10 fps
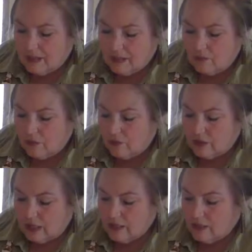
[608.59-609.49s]
be done when they're
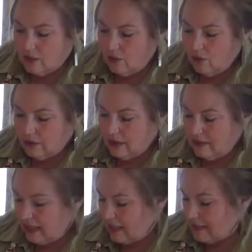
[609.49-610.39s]
nice and golden,
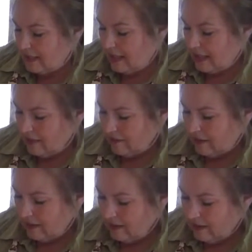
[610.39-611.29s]
and that's the end of
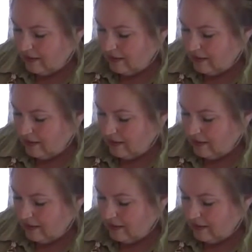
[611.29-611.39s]
it.